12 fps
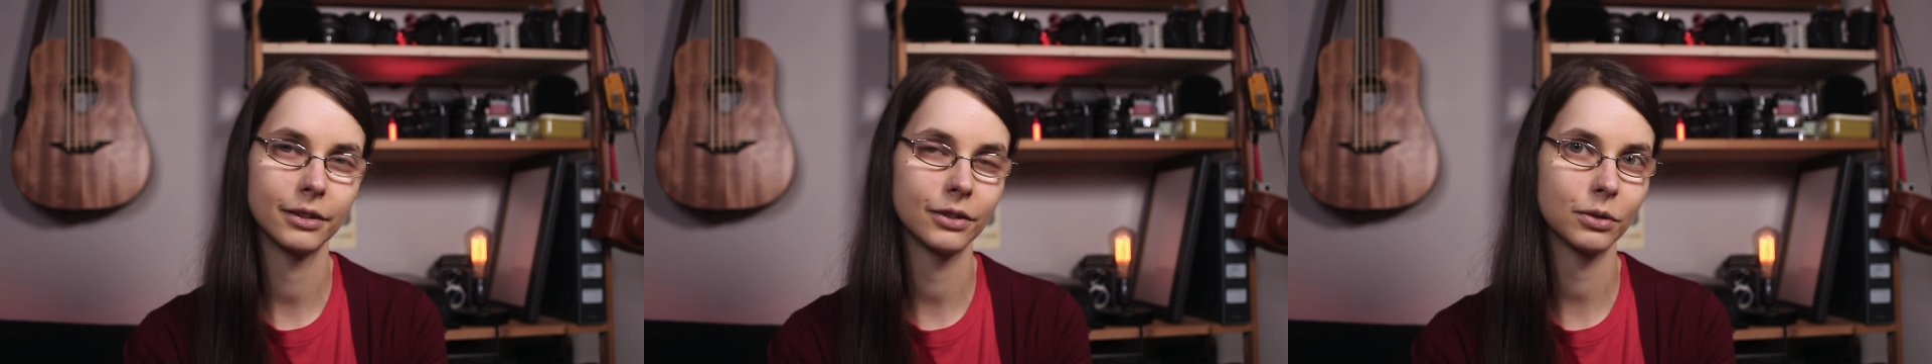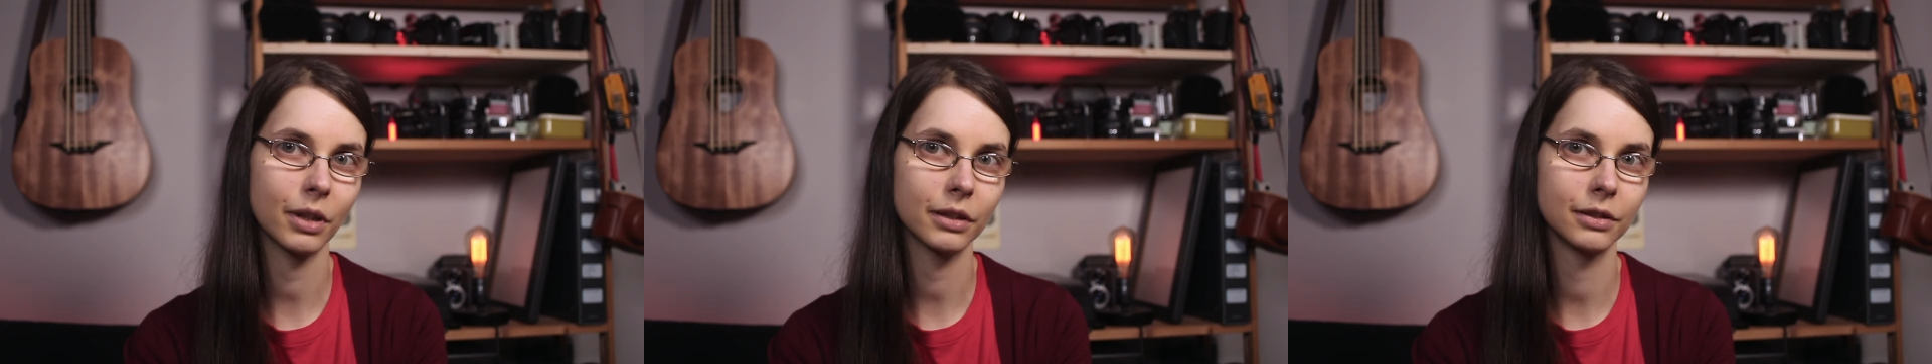
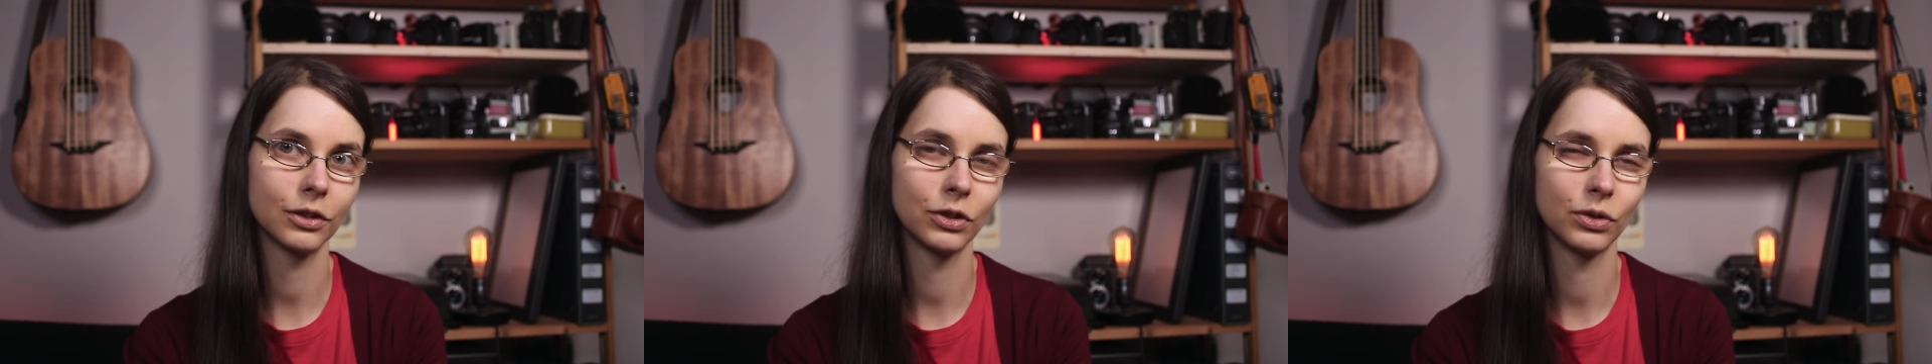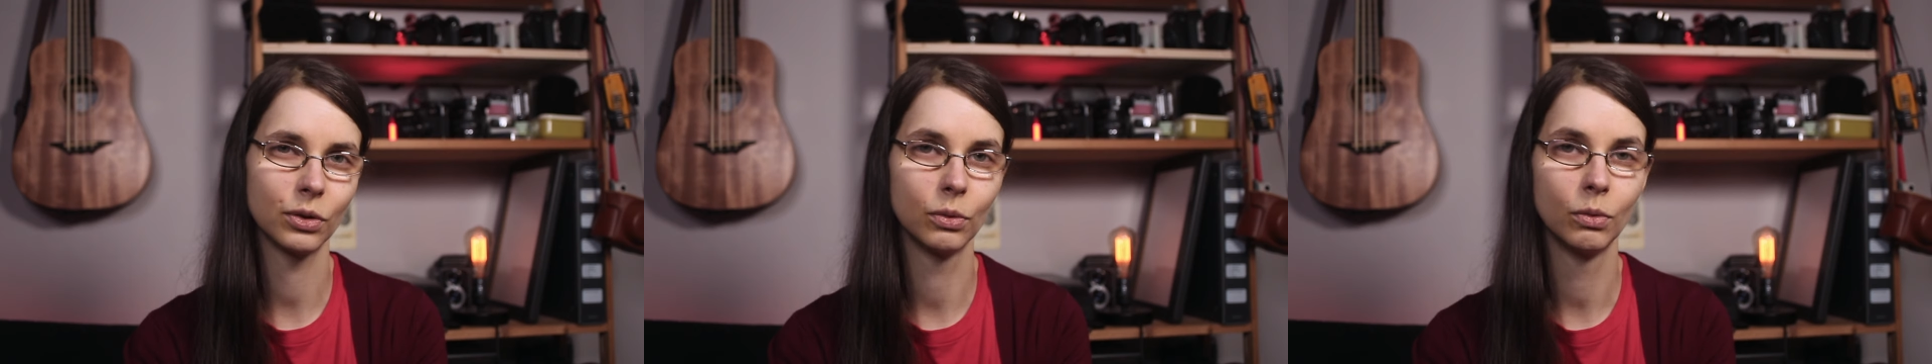
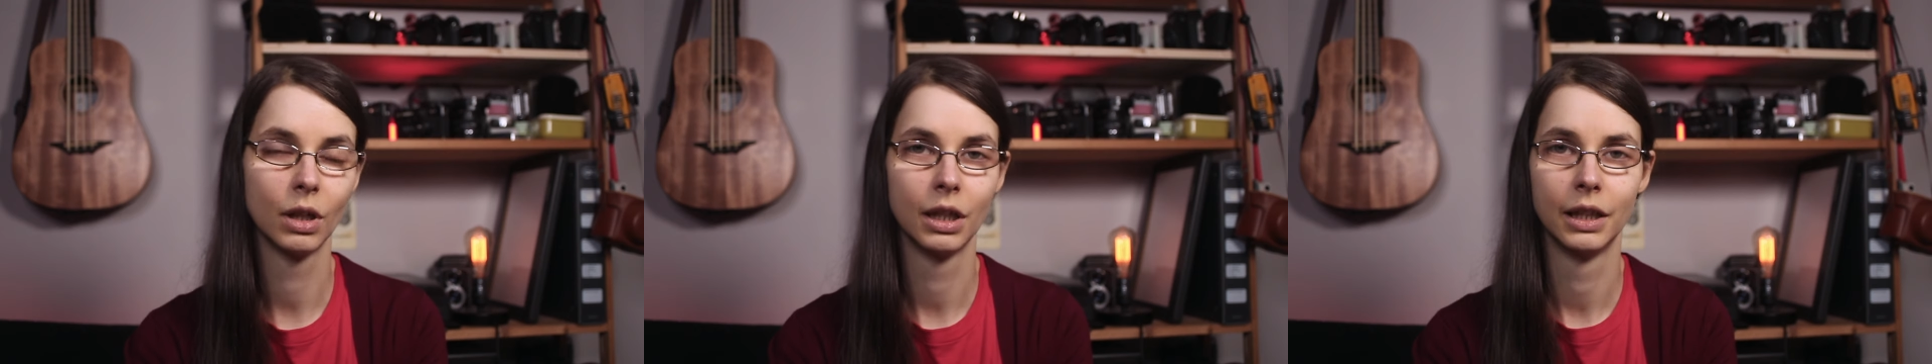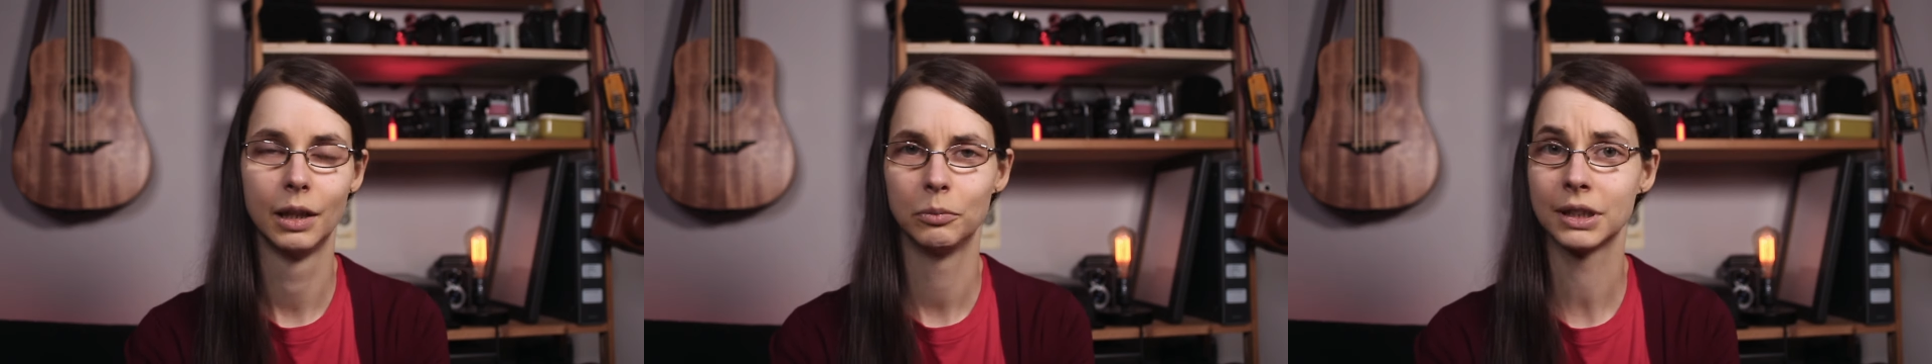instructions too,
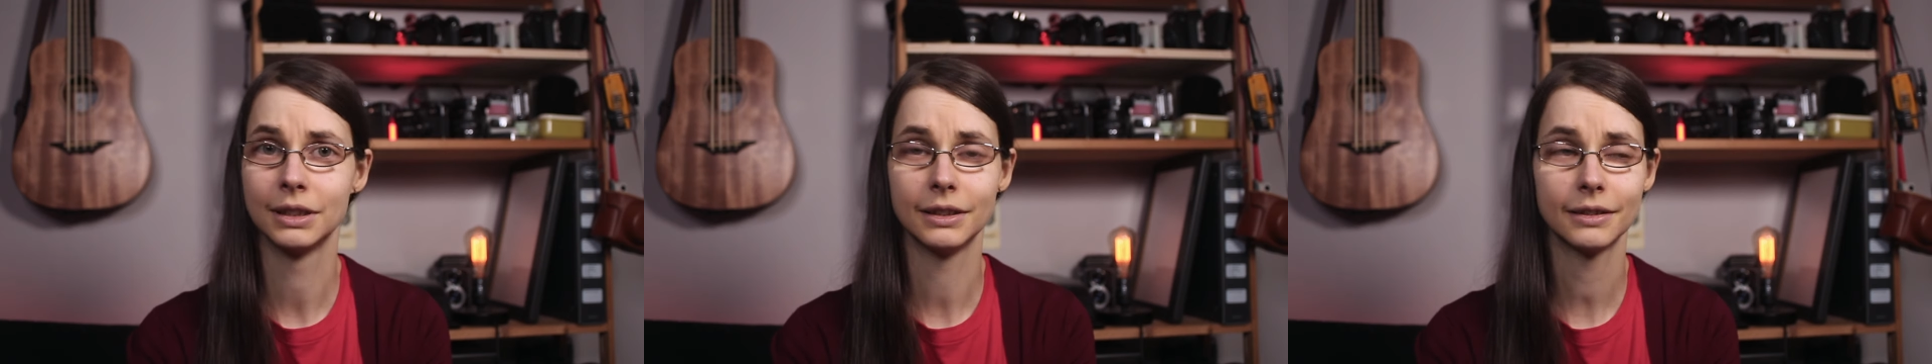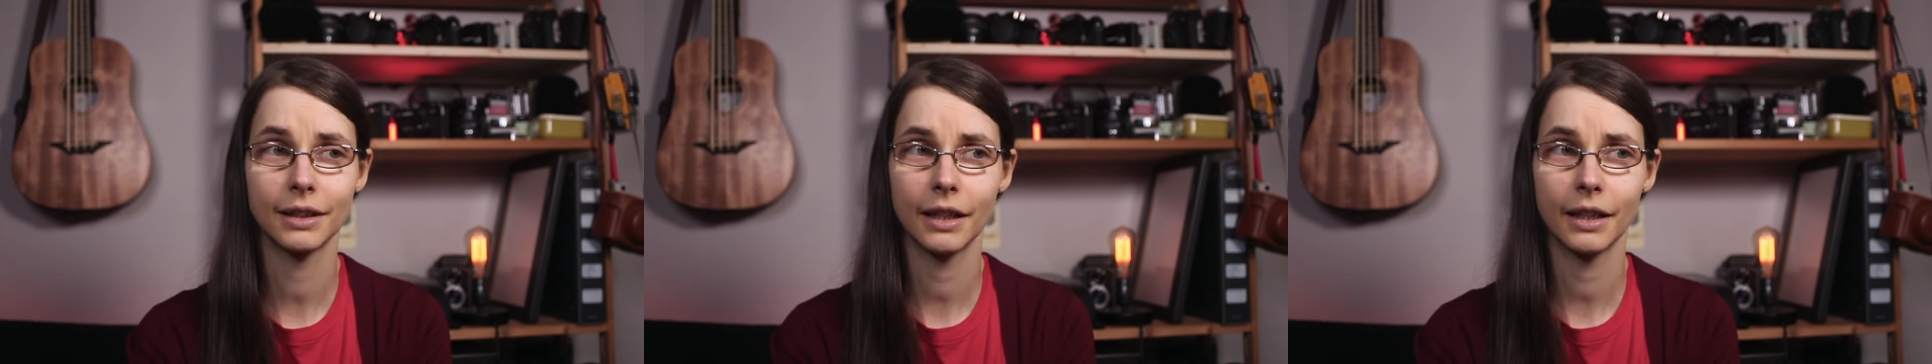but in this